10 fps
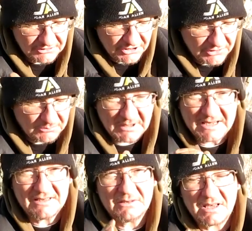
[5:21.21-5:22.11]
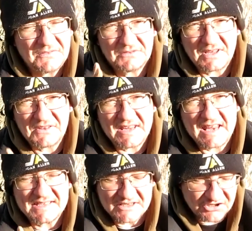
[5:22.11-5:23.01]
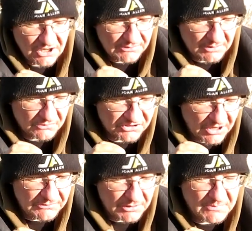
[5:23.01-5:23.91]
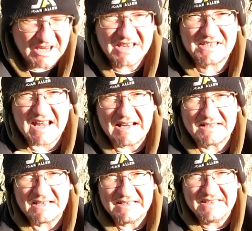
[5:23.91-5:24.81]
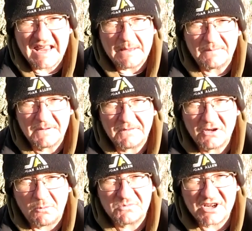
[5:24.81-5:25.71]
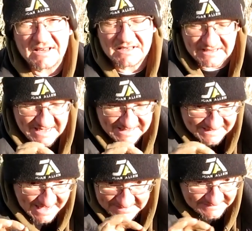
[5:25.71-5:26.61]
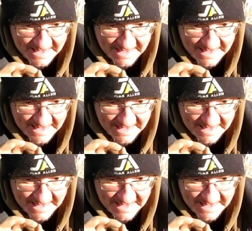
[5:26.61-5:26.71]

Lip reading: new. But the thing is, it will show you the exact depth of the object, the exact